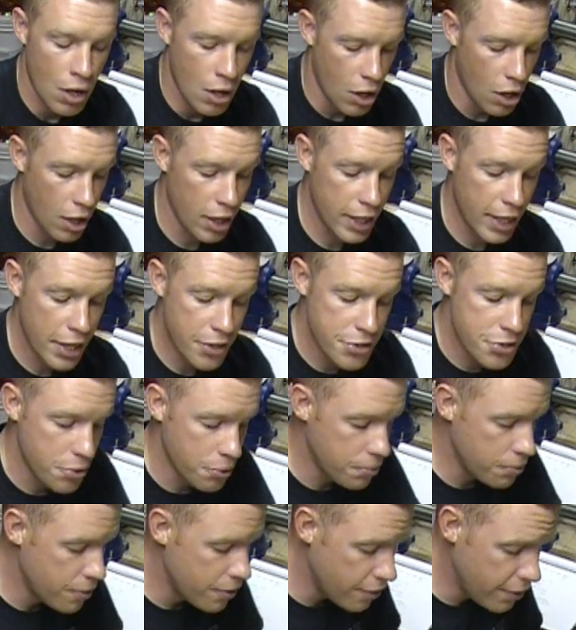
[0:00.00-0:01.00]
All right, guys.
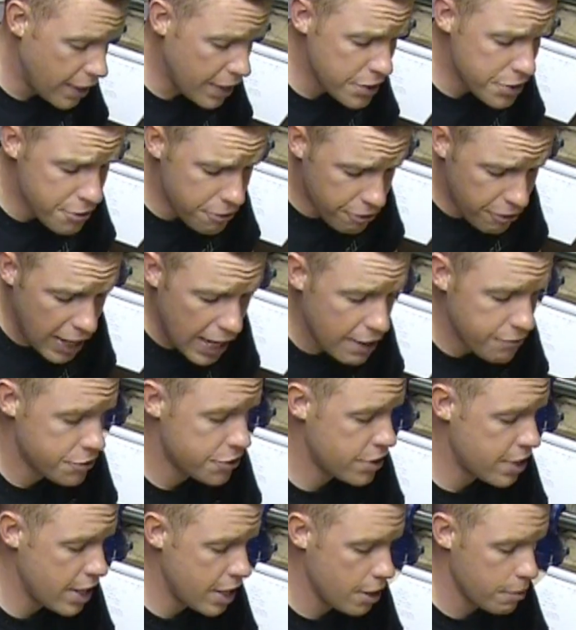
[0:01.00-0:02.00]
So that's five
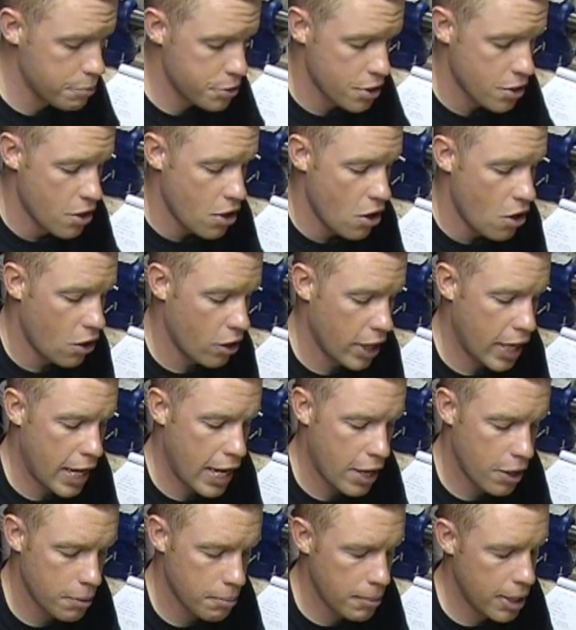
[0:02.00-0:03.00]
steps on
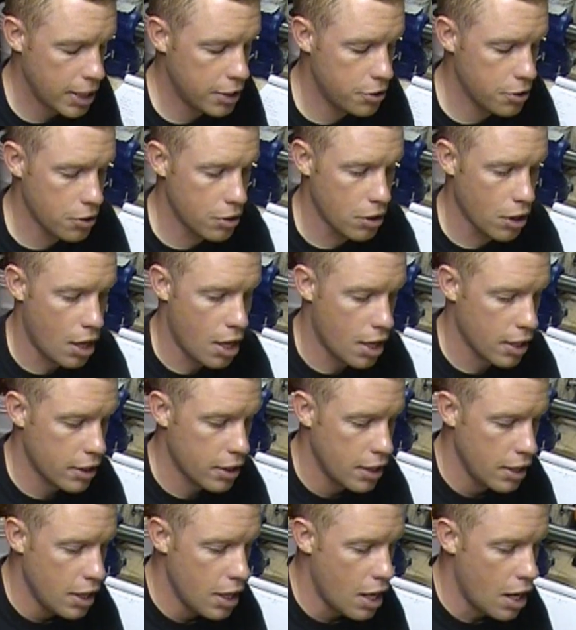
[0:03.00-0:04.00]
how to make your Glock
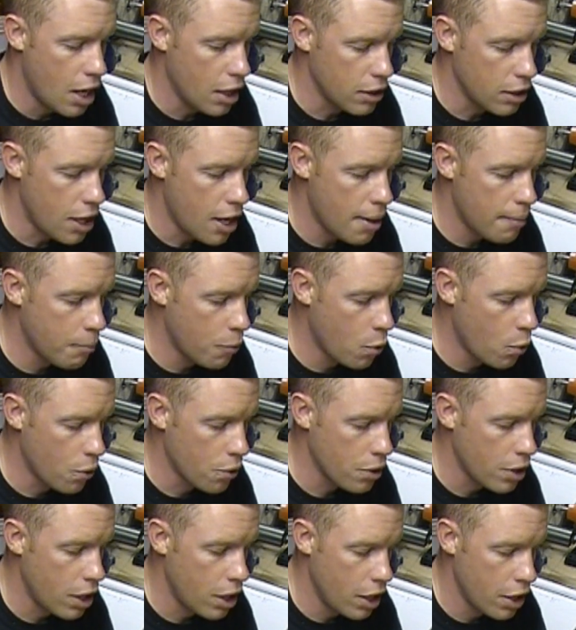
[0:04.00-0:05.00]
a lot
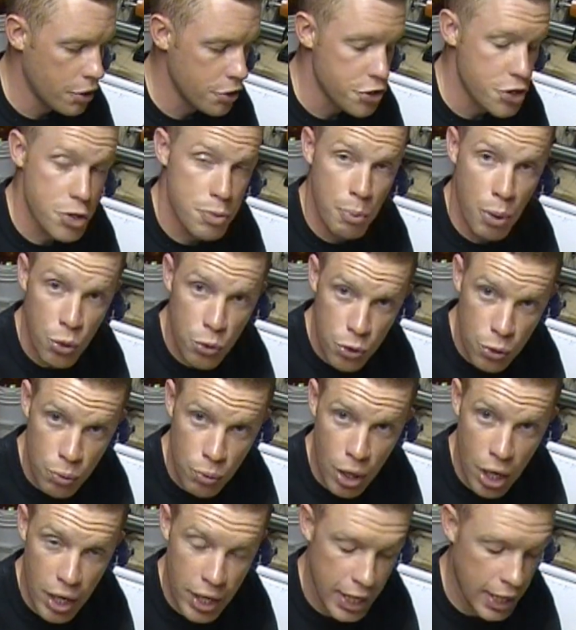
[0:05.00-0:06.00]
more uh, smoother
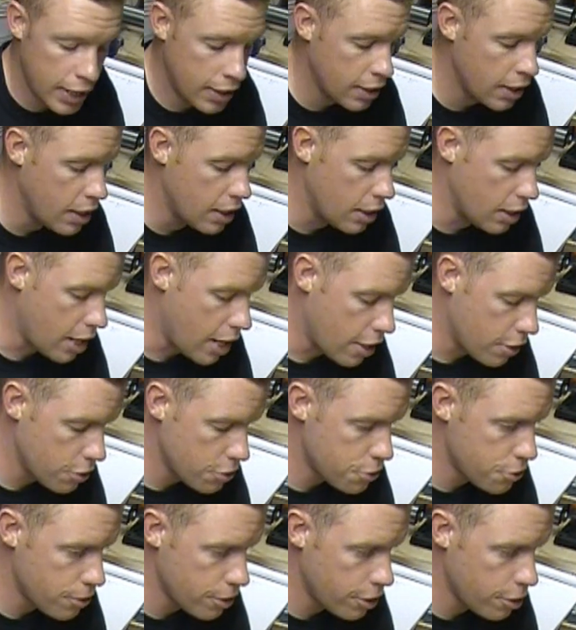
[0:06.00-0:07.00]
running,
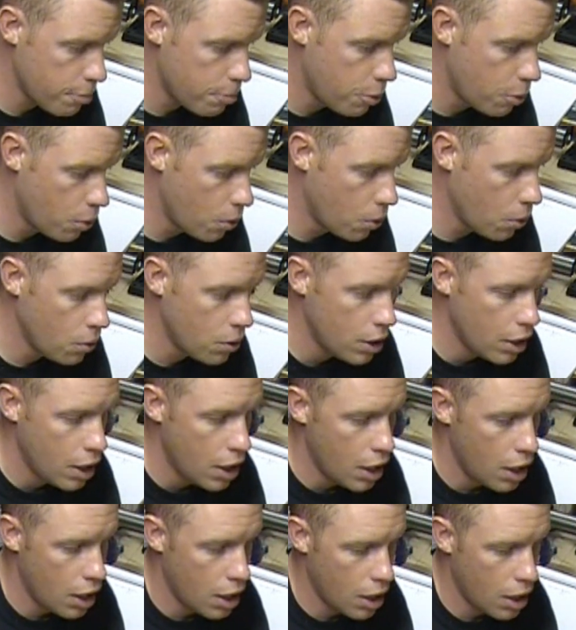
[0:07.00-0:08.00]
lighter trigger pull,
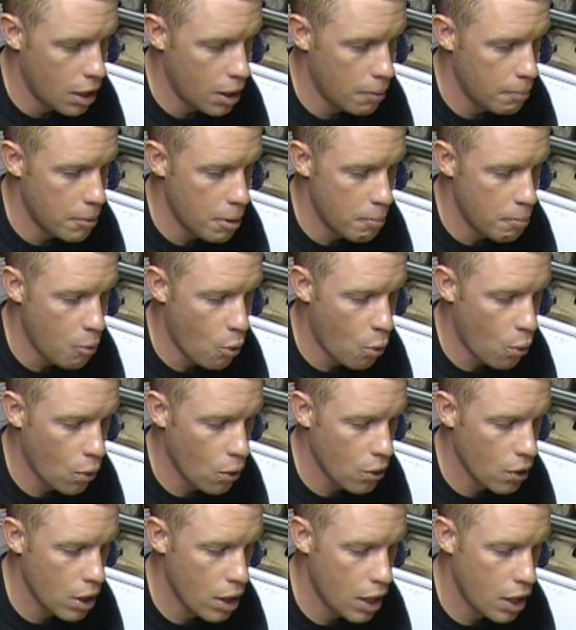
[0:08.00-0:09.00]
um,
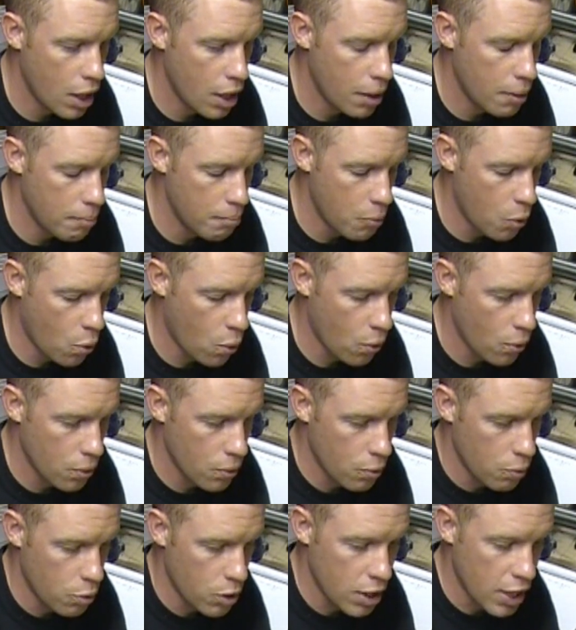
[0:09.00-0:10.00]
more, uh,
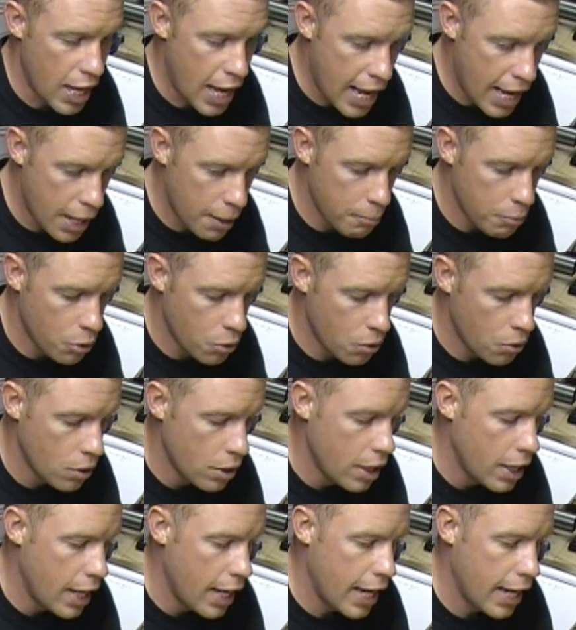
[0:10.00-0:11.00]
more reliable,
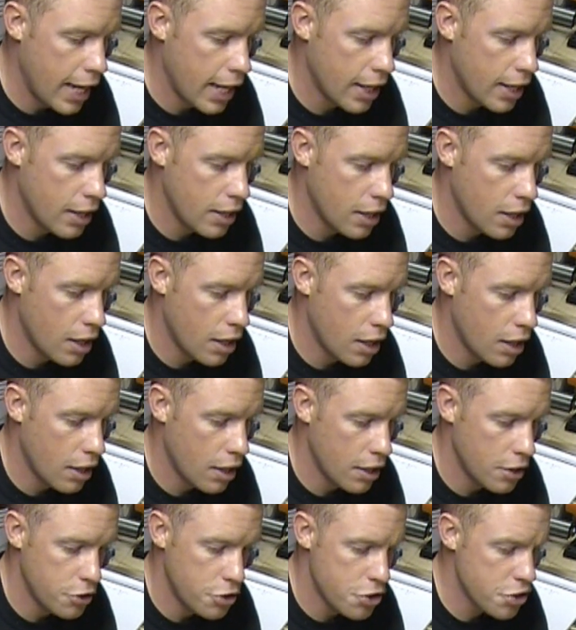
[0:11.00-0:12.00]
and
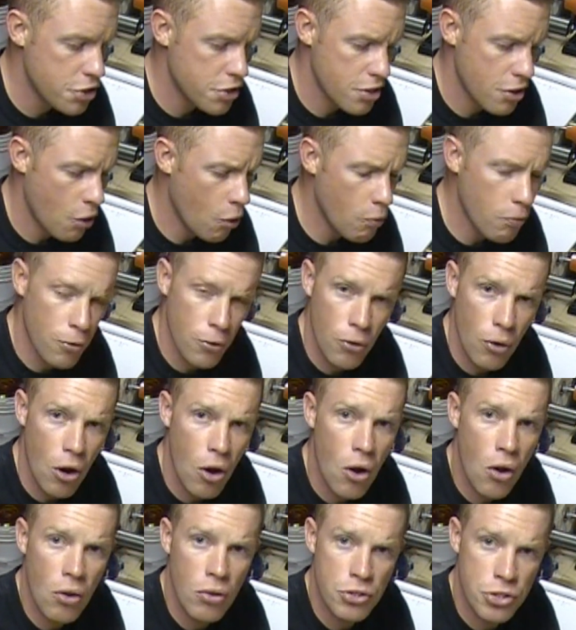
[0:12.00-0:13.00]
uh, just
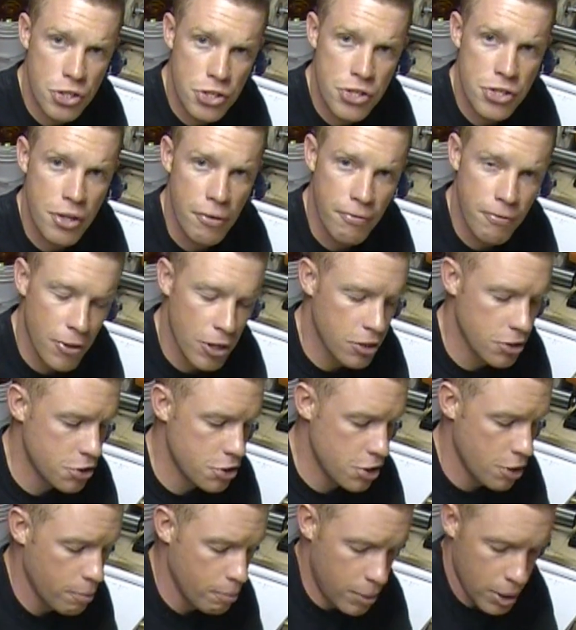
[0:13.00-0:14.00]
overall, just the
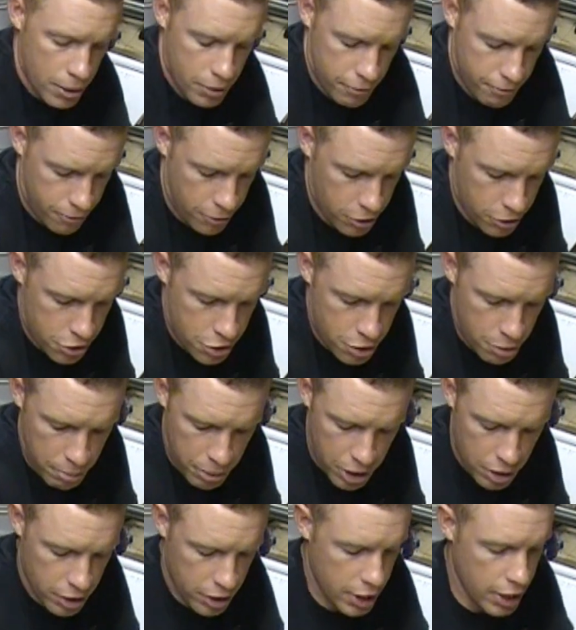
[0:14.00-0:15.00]
function
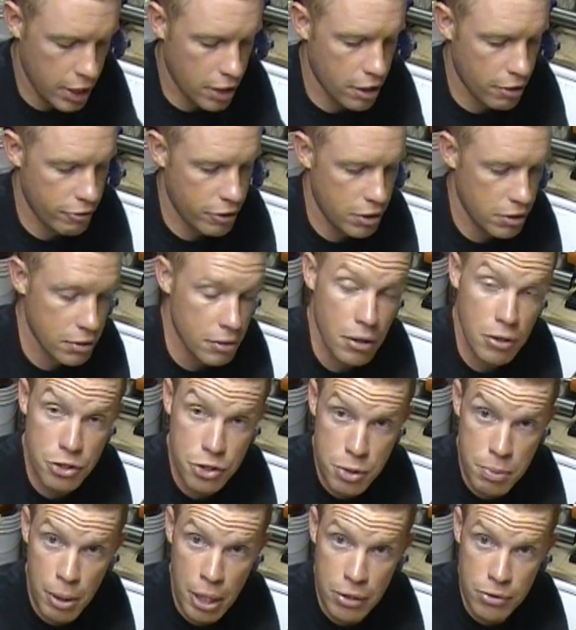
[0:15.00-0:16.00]
functionability of it. I'll
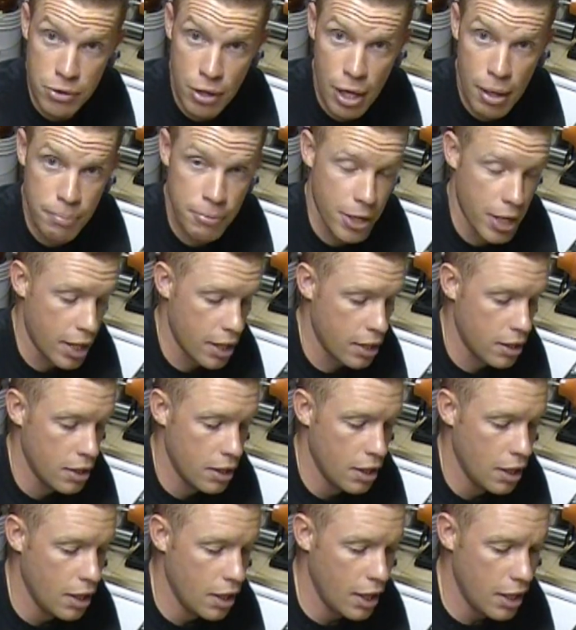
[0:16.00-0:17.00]
just about drop that.
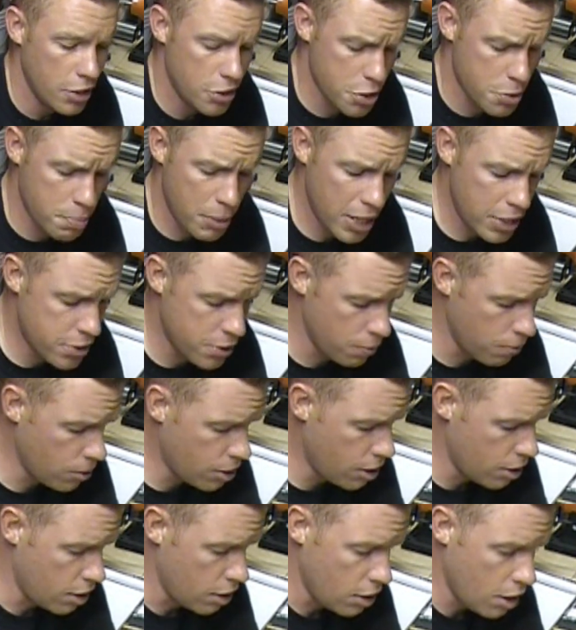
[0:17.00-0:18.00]
It just makes it
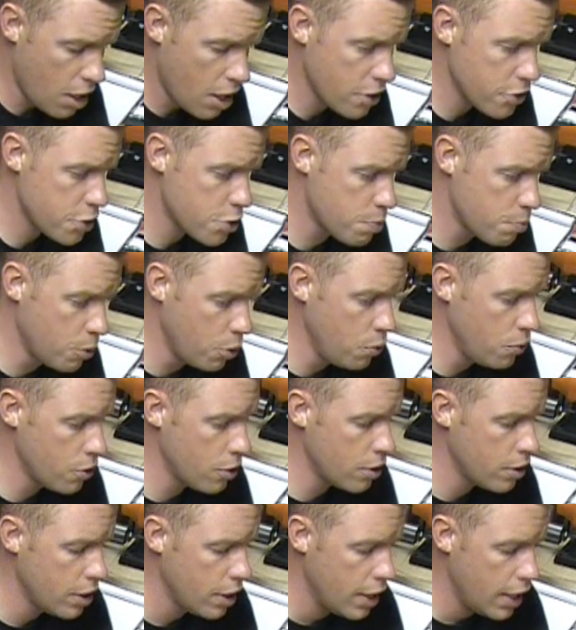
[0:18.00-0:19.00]
run a lot
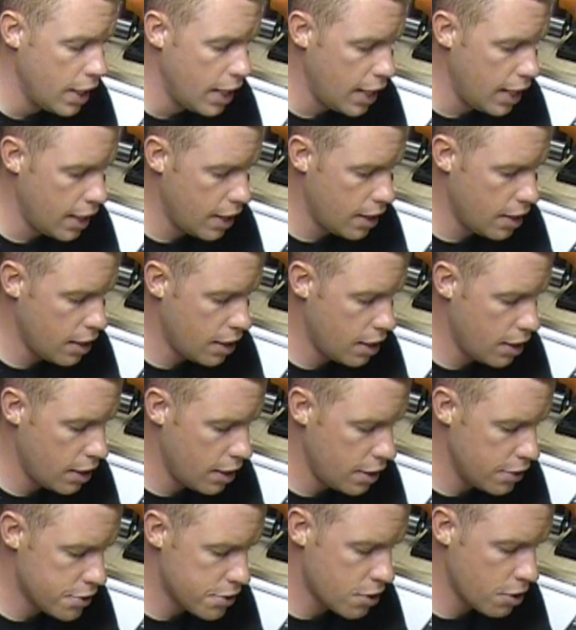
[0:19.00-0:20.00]
smoother, and
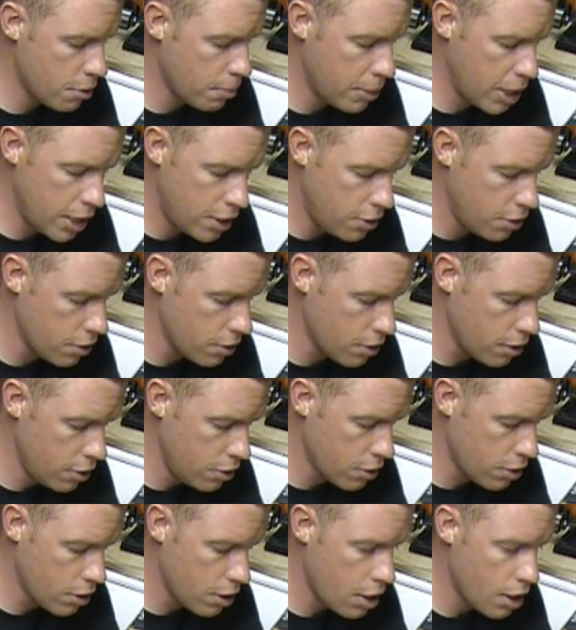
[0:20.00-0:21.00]
uh, it's going to make your,
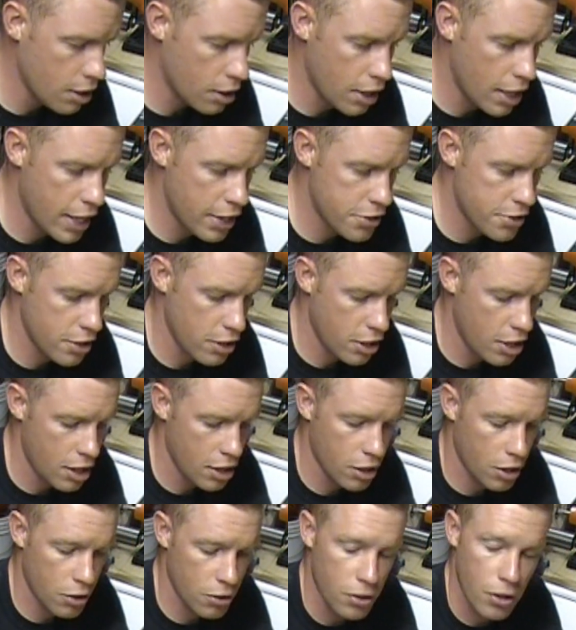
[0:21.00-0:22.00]
your Glock last a
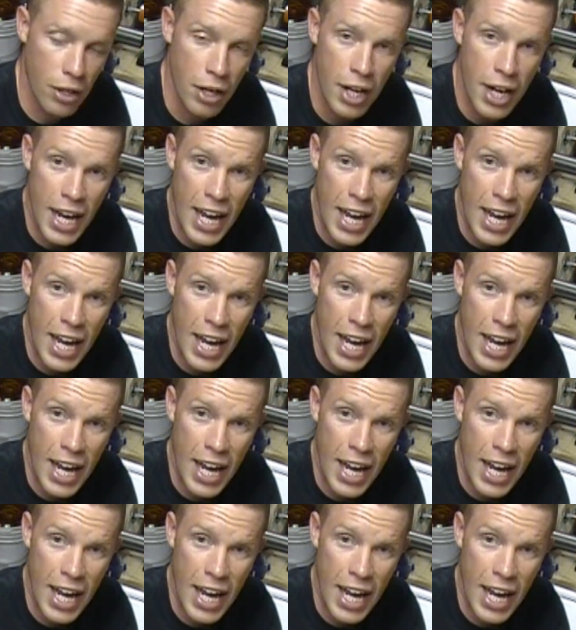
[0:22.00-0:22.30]
lot longer.